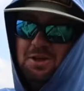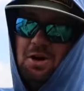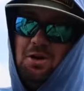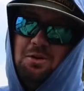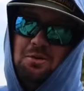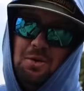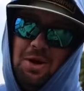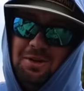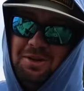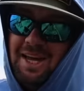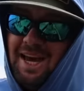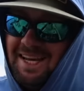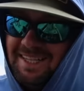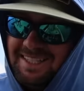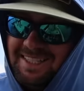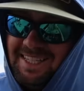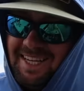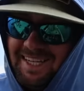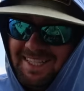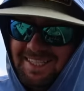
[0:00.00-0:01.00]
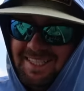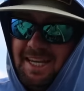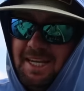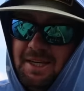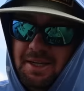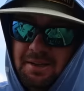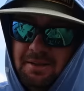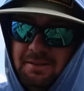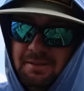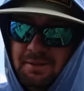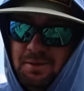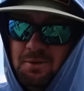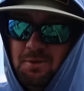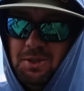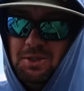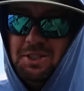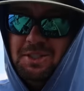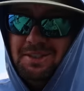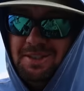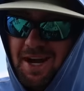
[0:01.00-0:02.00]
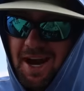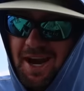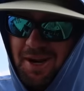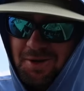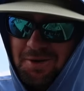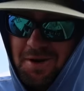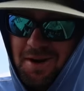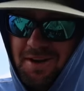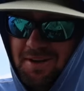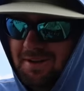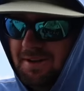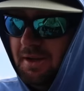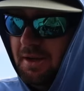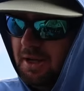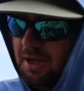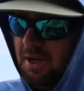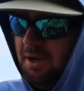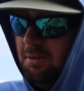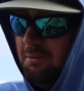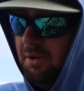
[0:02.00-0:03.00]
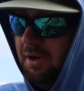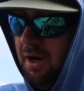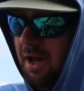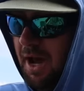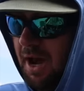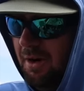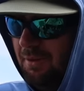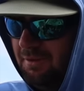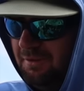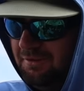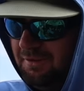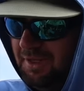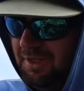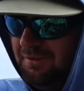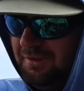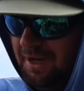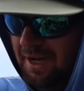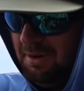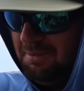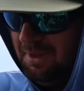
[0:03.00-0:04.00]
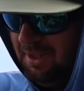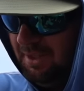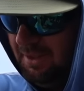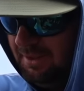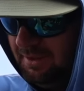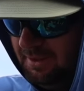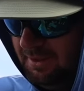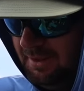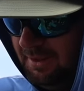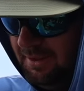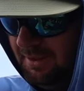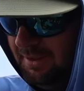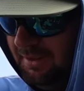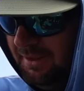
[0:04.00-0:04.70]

So, we only had 610, which is not great. But an hour and 55 minutes,